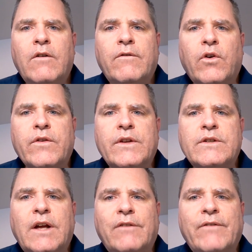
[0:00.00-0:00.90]
for the
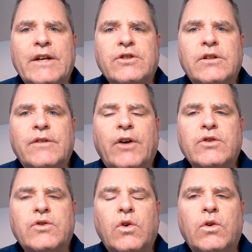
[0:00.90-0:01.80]
salvation of
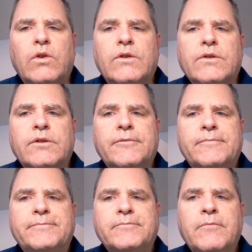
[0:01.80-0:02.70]
our souls.
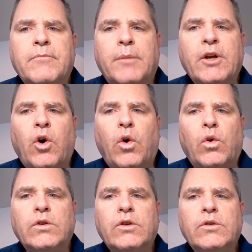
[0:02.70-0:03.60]
But
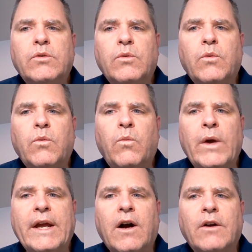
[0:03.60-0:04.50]
behold,
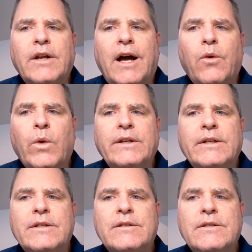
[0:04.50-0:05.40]
we are not
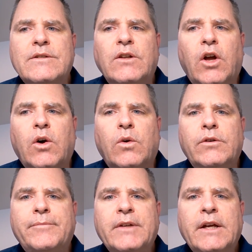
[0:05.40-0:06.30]
witnesses
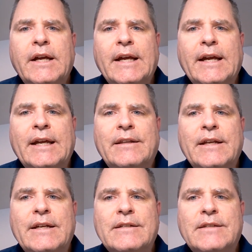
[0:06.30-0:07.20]
alone
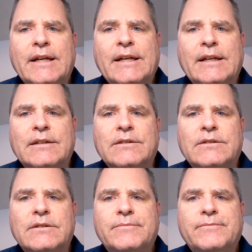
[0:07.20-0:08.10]
in these
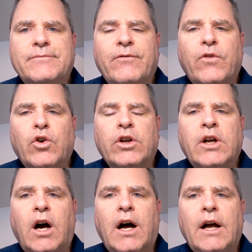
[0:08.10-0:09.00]
things. For
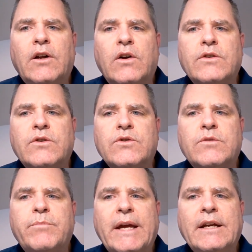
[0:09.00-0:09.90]
God also
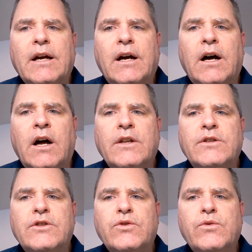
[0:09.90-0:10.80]
spake
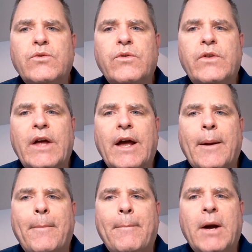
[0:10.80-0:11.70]
unto
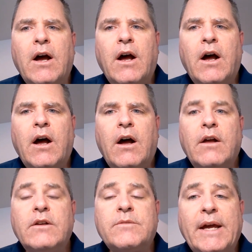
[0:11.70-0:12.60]
them,
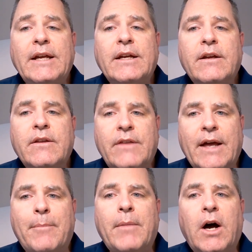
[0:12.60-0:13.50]
spake
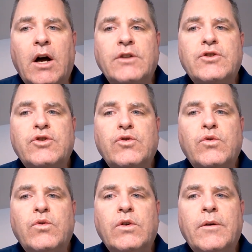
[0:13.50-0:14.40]
them
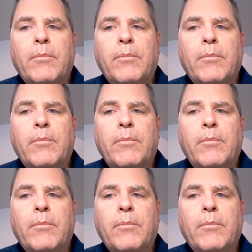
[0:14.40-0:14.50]
unto